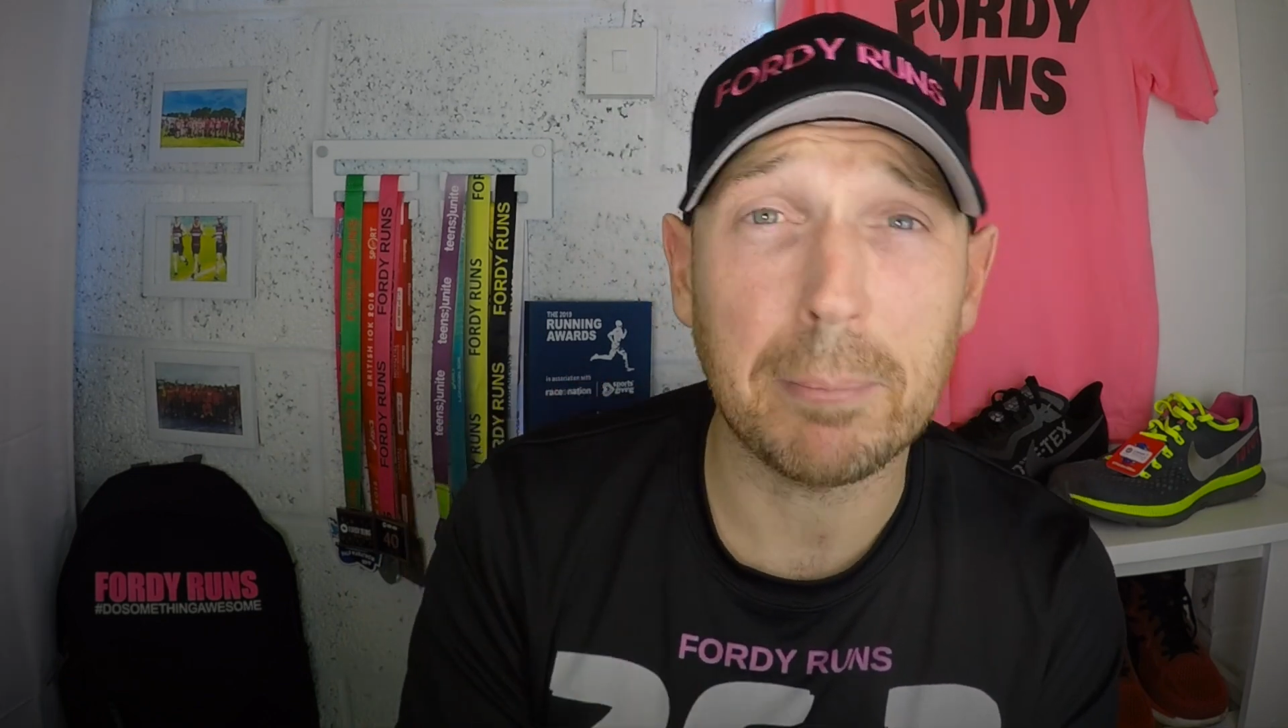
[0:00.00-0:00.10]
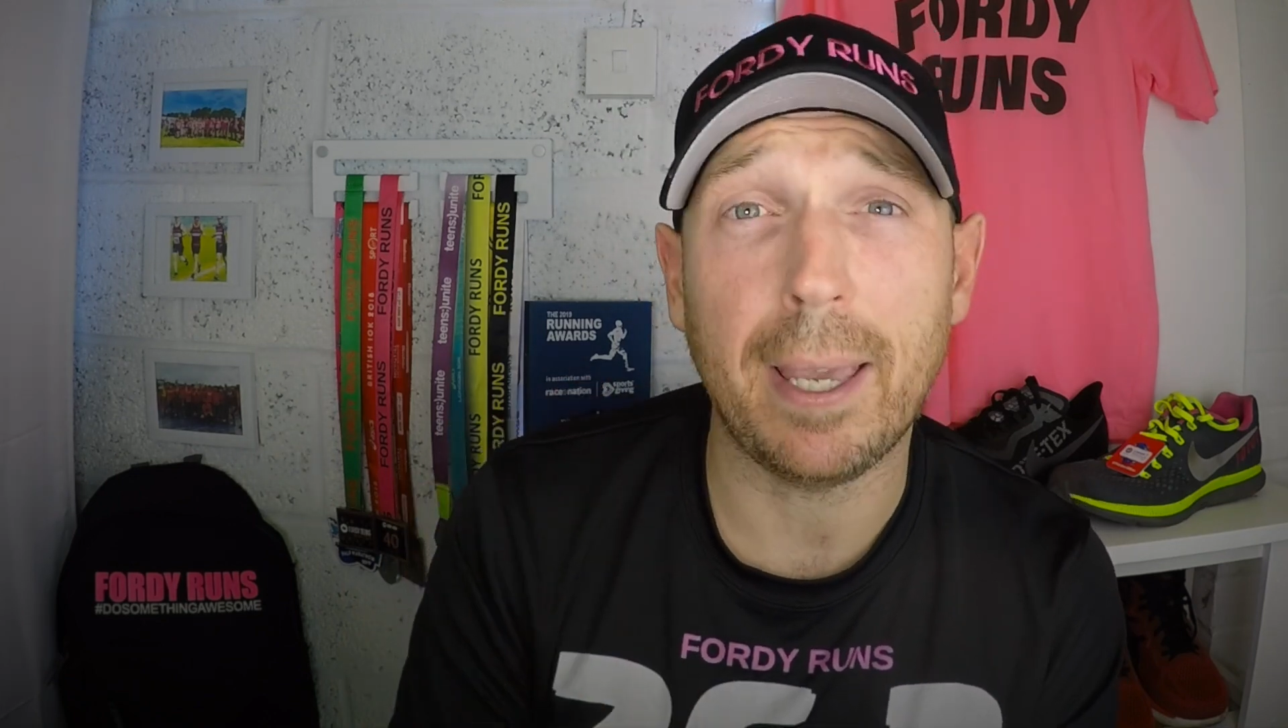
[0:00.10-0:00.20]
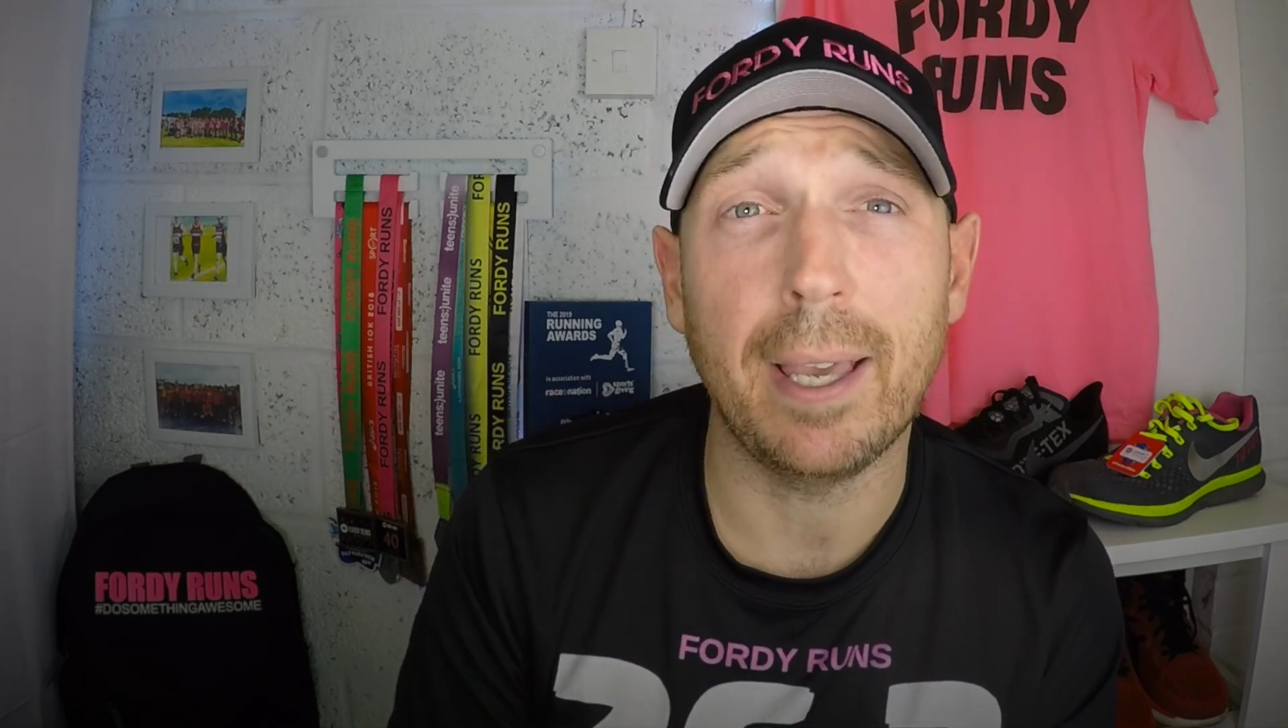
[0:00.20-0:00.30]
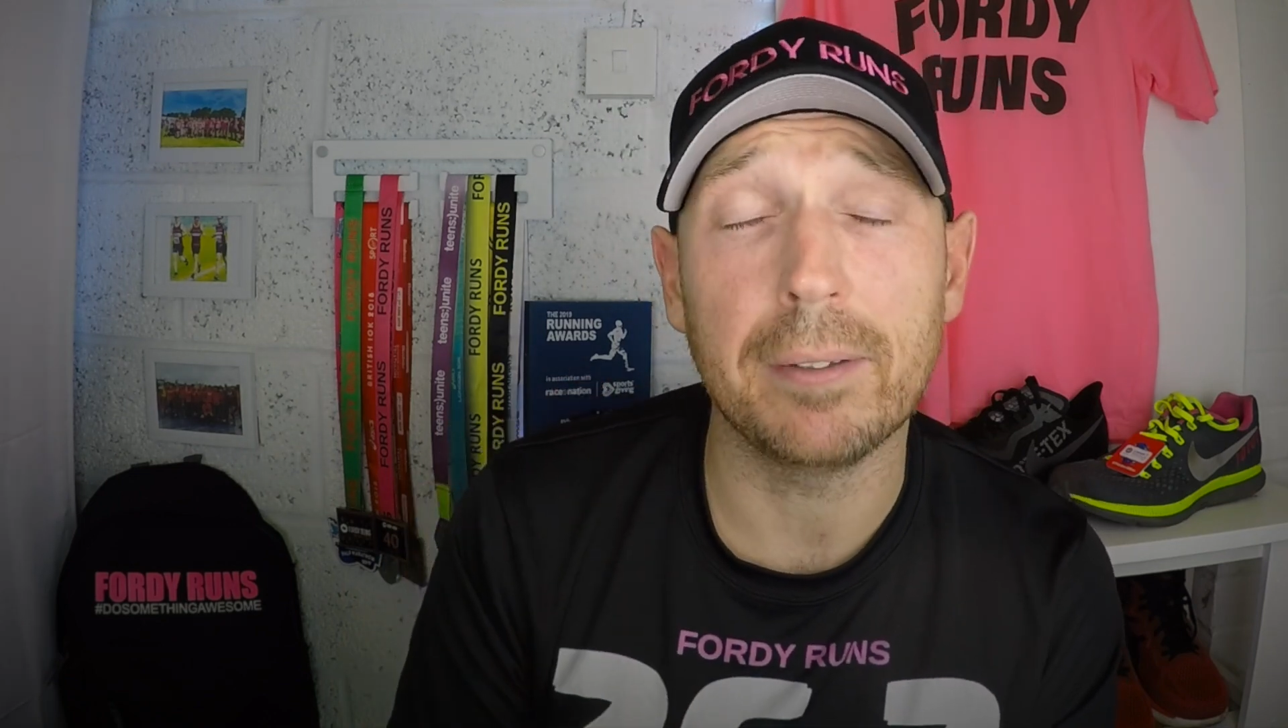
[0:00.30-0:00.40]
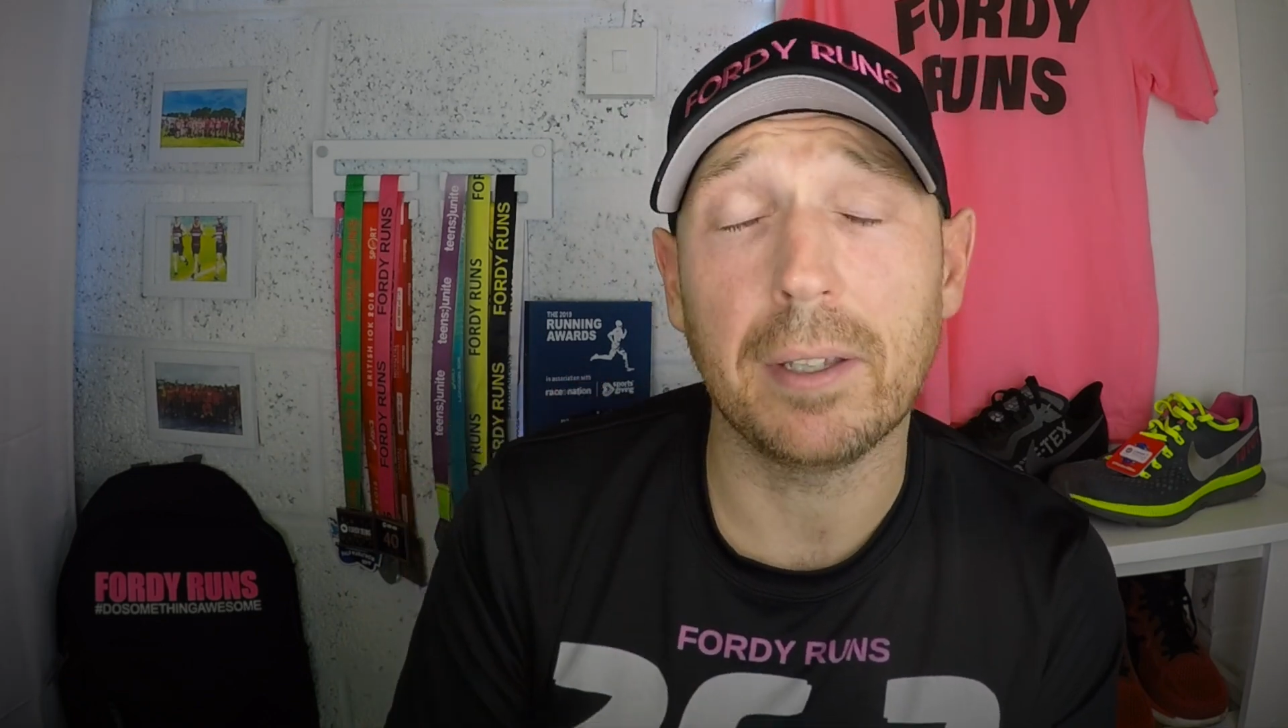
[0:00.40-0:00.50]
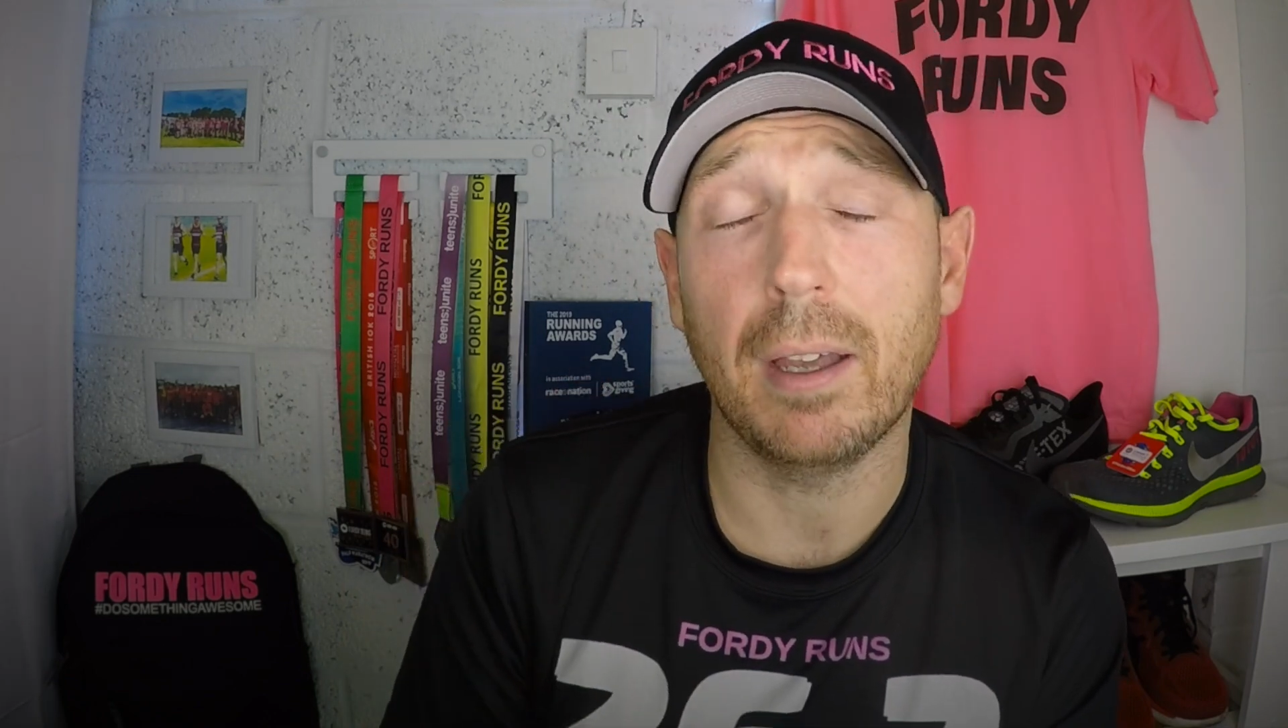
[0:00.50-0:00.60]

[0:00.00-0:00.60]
pounds,